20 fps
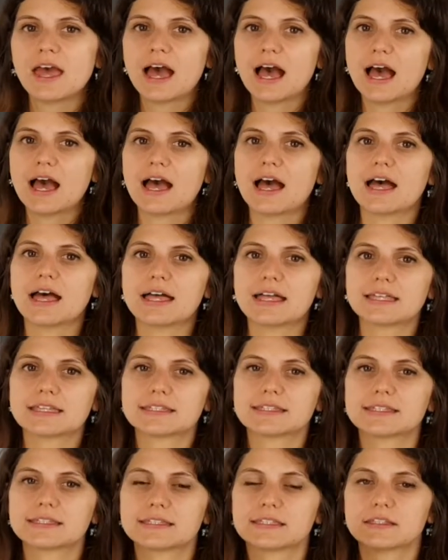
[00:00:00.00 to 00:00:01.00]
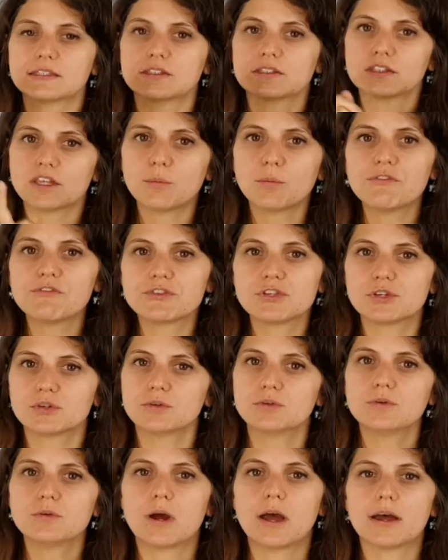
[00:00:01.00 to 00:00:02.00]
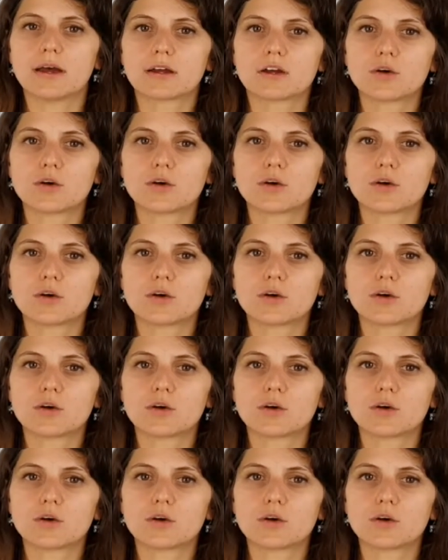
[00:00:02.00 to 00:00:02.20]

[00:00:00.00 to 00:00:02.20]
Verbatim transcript: as some of you uh,